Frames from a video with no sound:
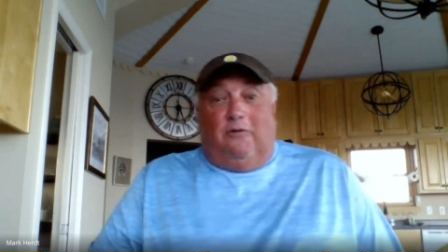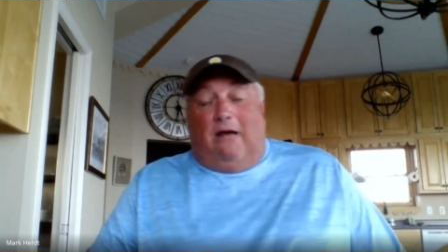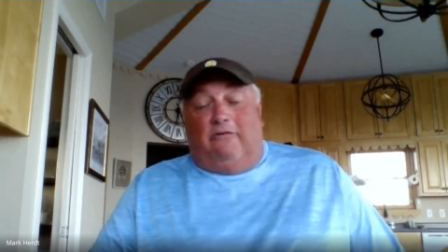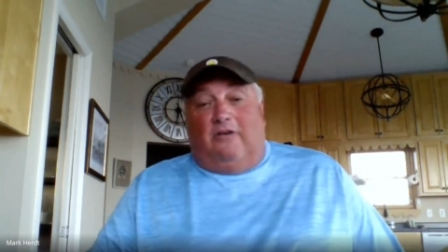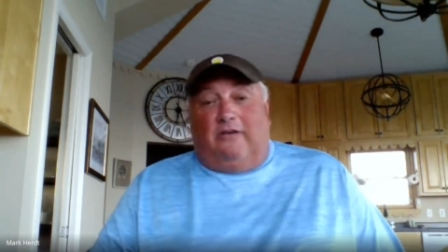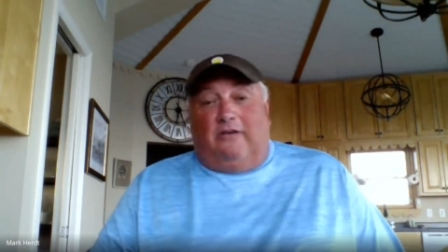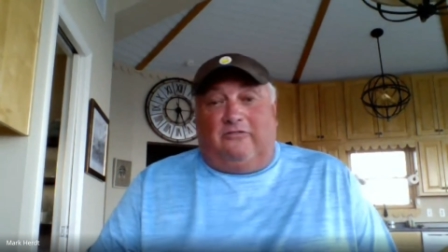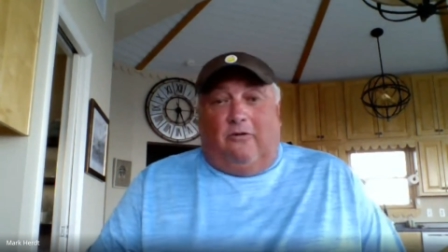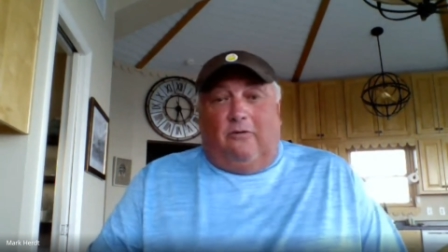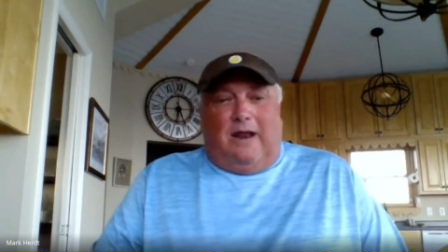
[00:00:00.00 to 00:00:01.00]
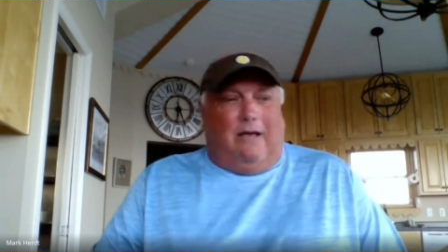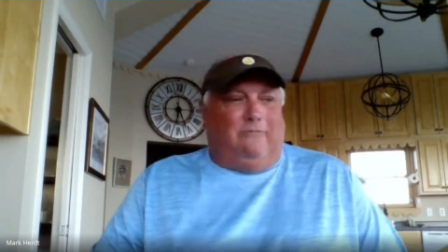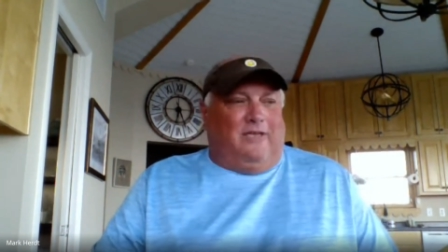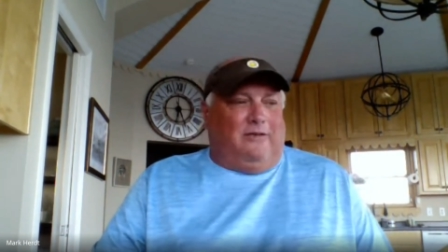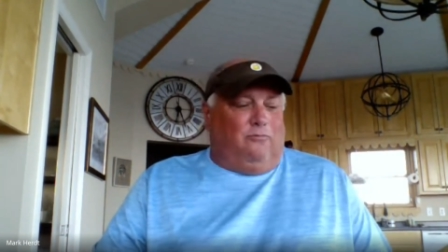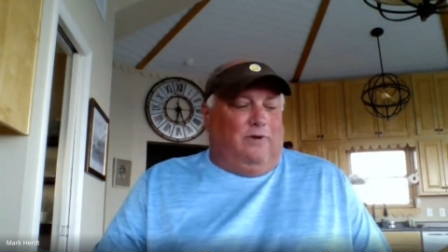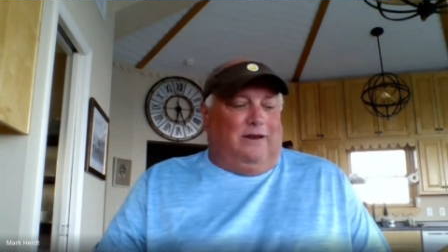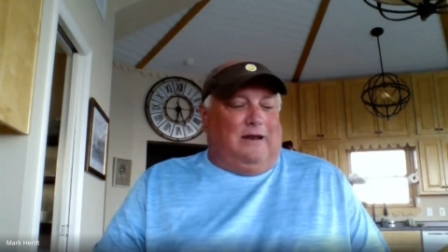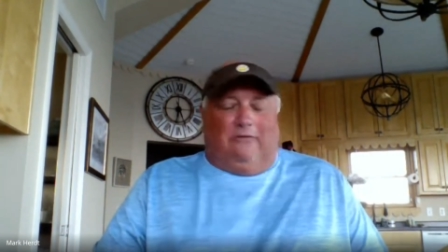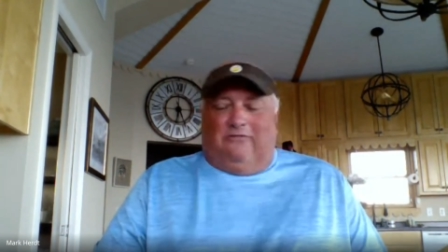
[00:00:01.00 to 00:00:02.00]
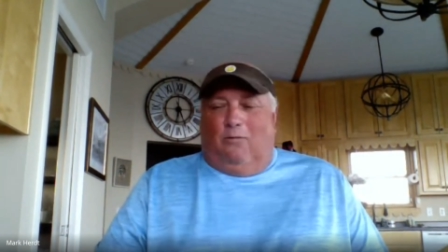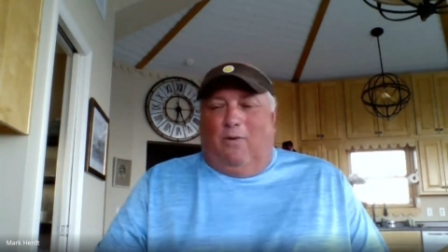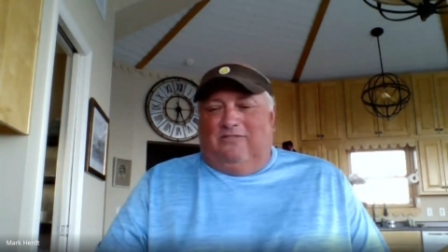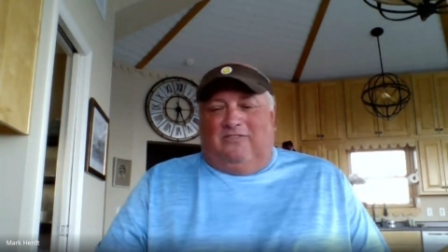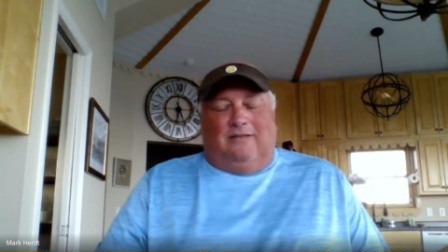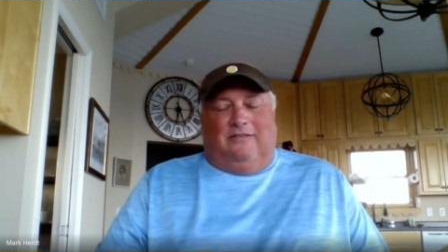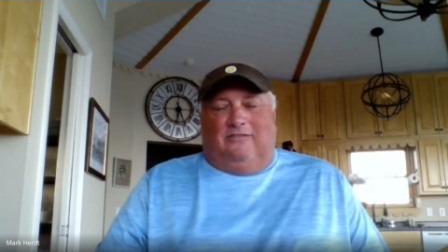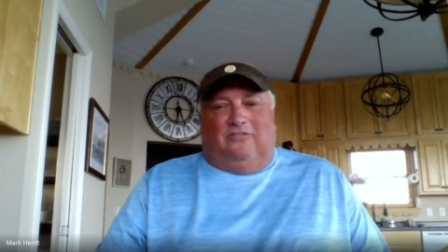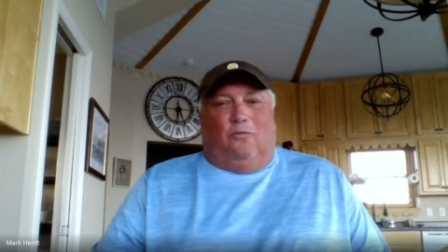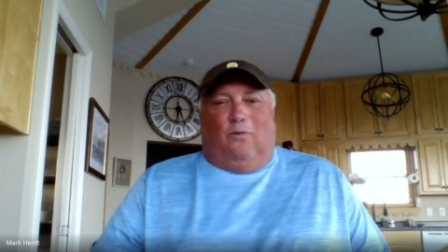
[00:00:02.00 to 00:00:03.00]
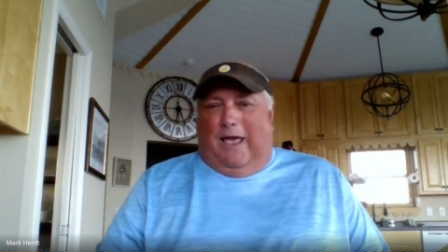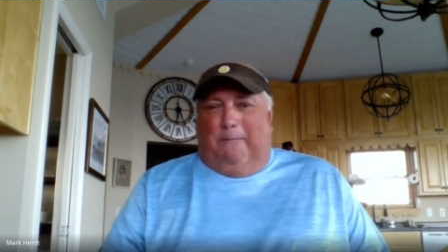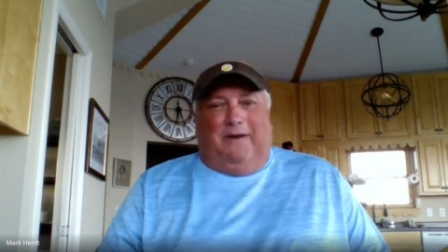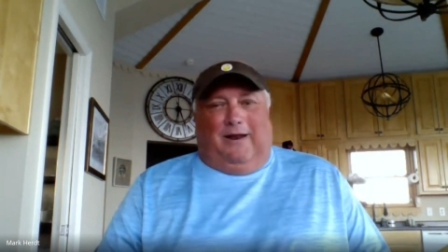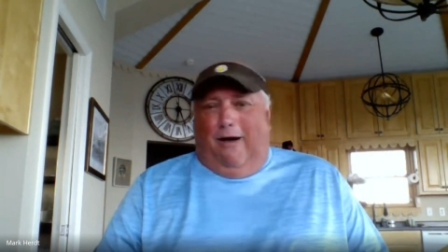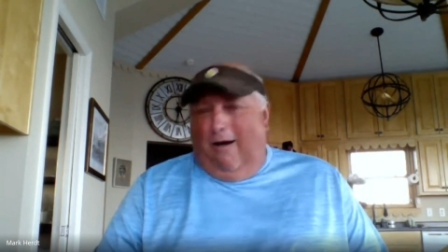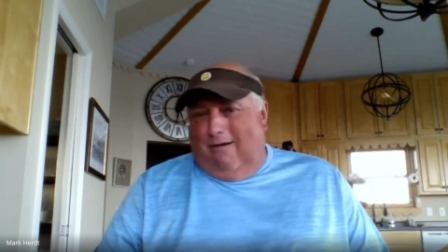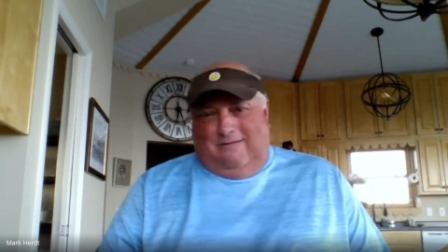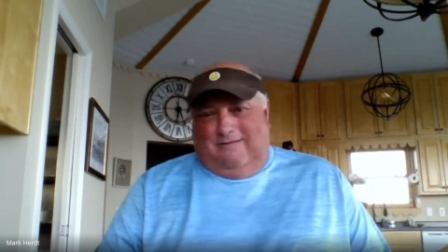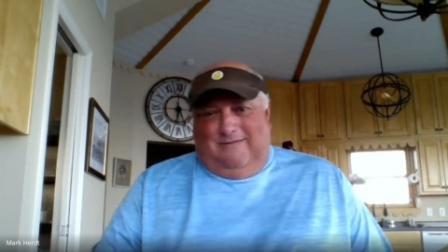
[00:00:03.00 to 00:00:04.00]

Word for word: And I was like, so and I was like reading, and I was like, wait a second, this isn't what happened at all.